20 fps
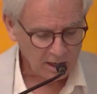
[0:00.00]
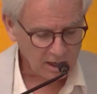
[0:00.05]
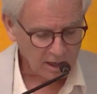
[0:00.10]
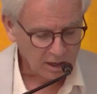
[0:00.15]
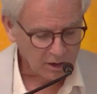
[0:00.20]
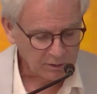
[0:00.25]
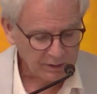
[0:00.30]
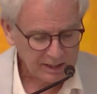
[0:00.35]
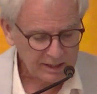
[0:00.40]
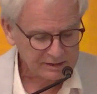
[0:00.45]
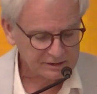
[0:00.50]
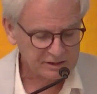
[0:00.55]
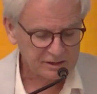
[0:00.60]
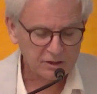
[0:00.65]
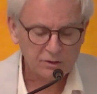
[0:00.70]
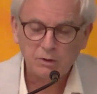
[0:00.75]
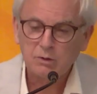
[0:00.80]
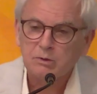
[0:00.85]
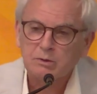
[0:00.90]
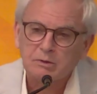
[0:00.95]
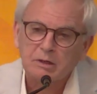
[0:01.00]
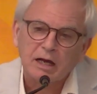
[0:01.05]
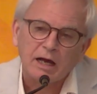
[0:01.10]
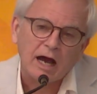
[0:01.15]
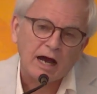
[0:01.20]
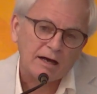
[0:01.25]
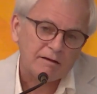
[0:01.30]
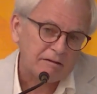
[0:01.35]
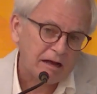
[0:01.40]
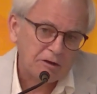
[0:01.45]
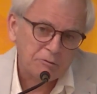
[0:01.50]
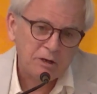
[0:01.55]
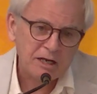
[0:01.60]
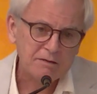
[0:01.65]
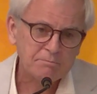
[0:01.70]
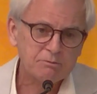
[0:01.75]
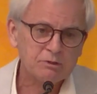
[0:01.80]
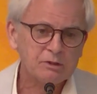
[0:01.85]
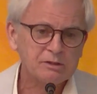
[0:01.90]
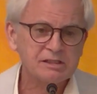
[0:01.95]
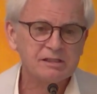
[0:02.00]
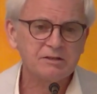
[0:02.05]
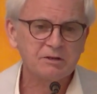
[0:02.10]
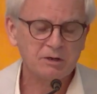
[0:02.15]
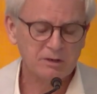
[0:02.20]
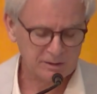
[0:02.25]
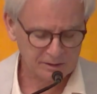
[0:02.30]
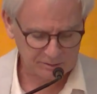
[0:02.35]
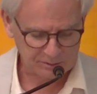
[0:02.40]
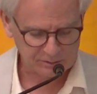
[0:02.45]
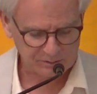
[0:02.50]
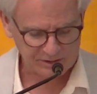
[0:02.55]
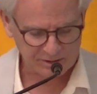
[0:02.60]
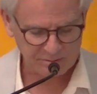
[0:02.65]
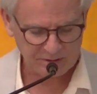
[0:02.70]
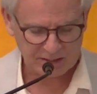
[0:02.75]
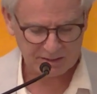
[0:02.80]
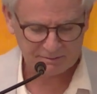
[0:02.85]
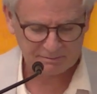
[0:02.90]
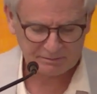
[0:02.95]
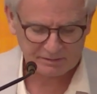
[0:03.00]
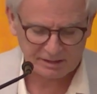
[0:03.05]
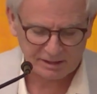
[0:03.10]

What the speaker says: Okay, so I write books and articles about